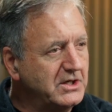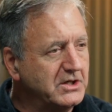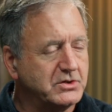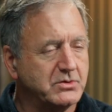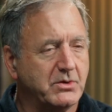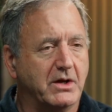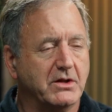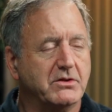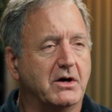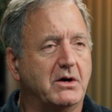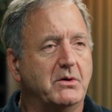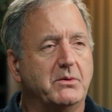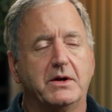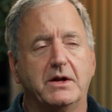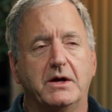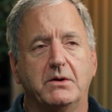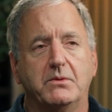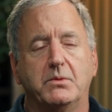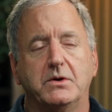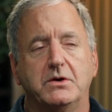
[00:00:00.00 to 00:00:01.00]
So I thought what
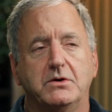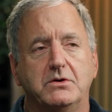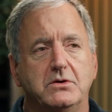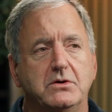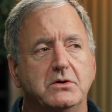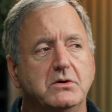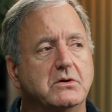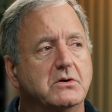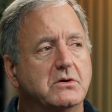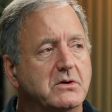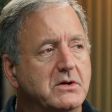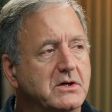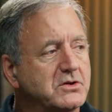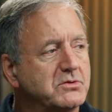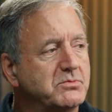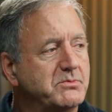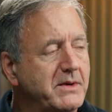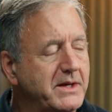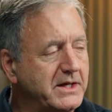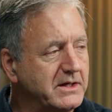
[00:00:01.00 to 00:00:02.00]
I would do is
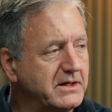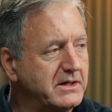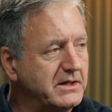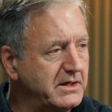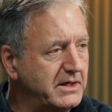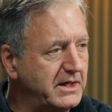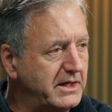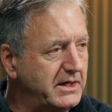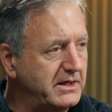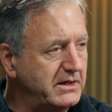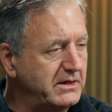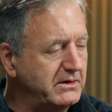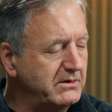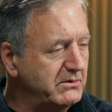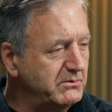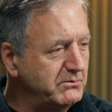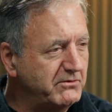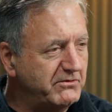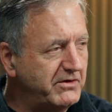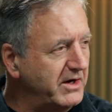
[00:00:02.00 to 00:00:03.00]
make a
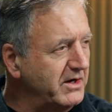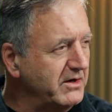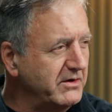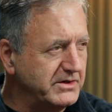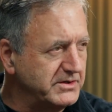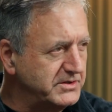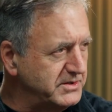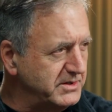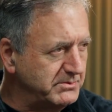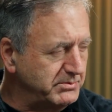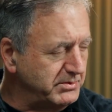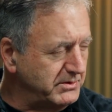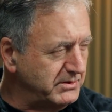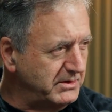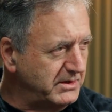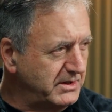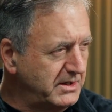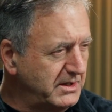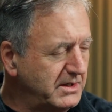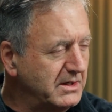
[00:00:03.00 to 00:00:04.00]
very
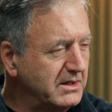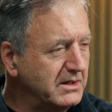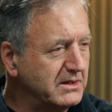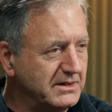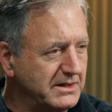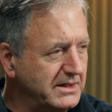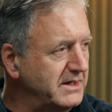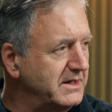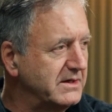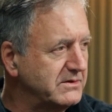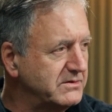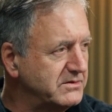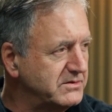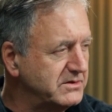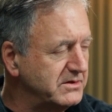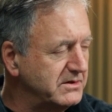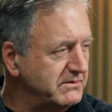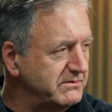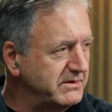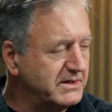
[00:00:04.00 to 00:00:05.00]
simple list
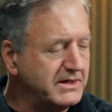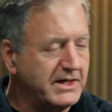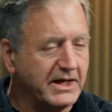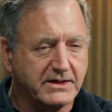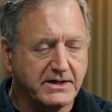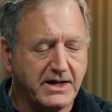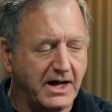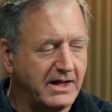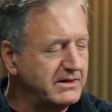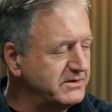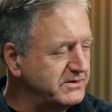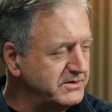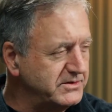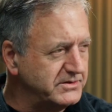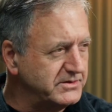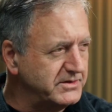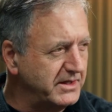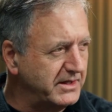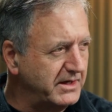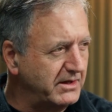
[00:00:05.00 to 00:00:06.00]
of the
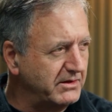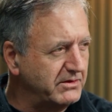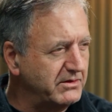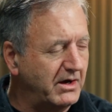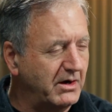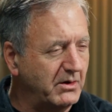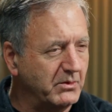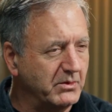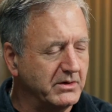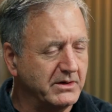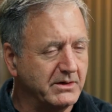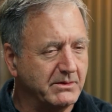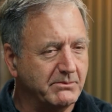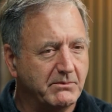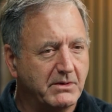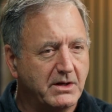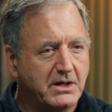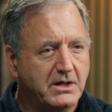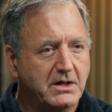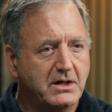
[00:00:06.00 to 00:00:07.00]
technologies that I thought were
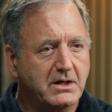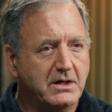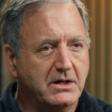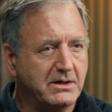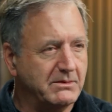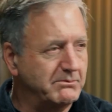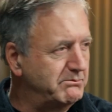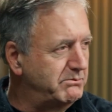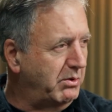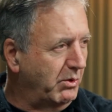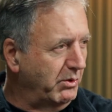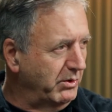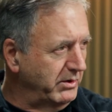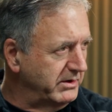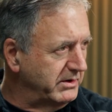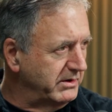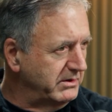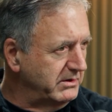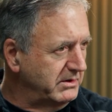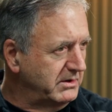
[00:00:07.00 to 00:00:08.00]

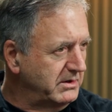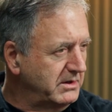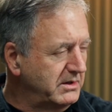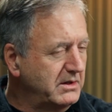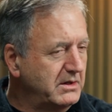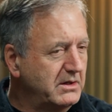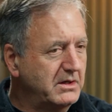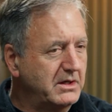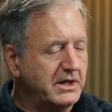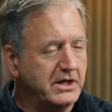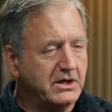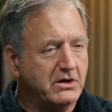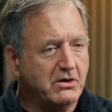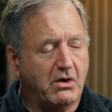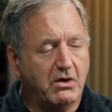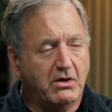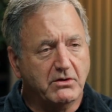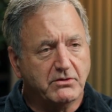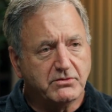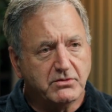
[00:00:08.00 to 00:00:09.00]
important and
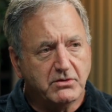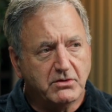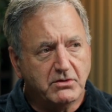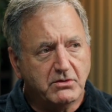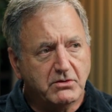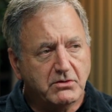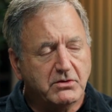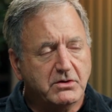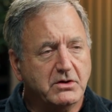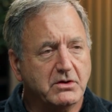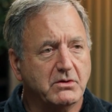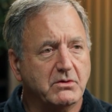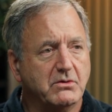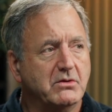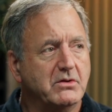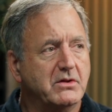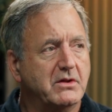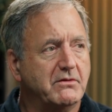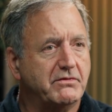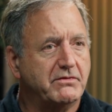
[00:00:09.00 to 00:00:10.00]
also,
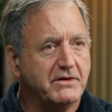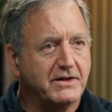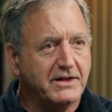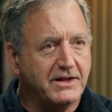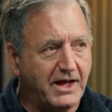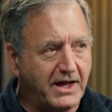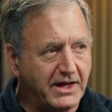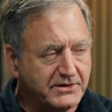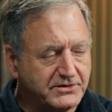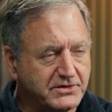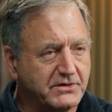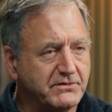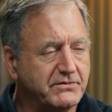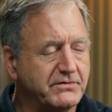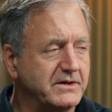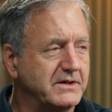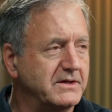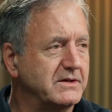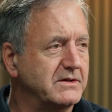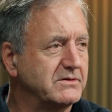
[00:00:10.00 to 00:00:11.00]
the
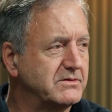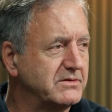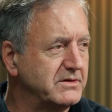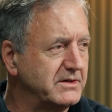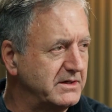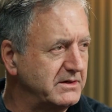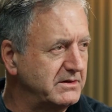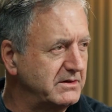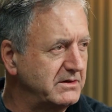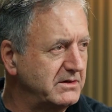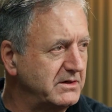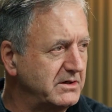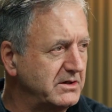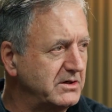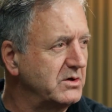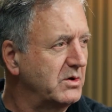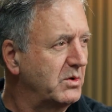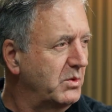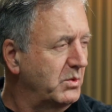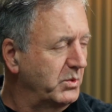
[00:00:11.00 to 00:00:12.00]
philosophies that,
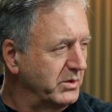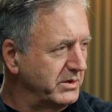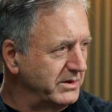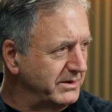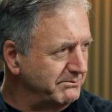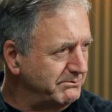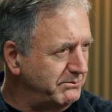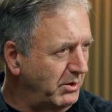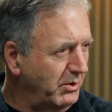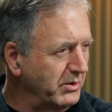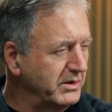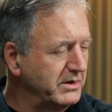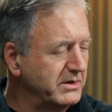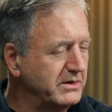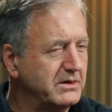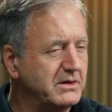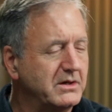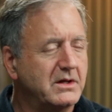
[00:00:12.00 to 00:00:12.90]
were important.